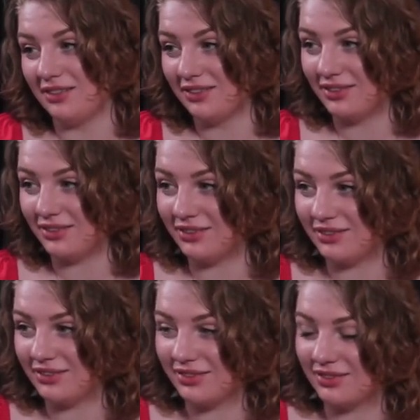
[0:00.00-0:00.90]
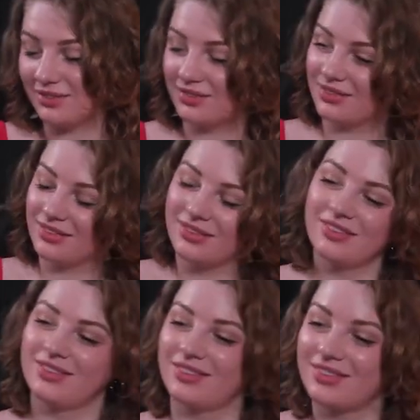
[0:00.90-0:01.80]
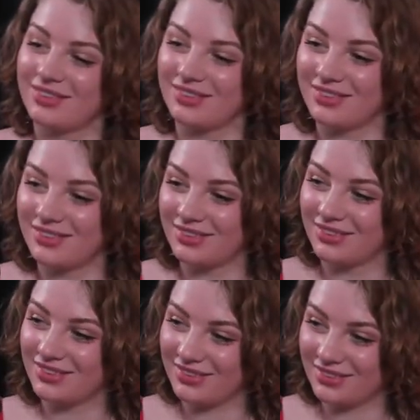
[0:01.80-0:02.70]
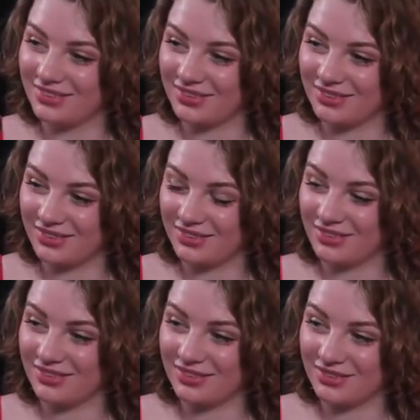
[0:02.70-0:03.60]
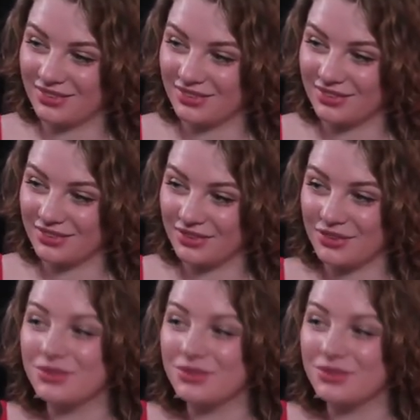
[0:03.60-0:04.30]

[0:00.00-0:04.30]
The person shown says nothing.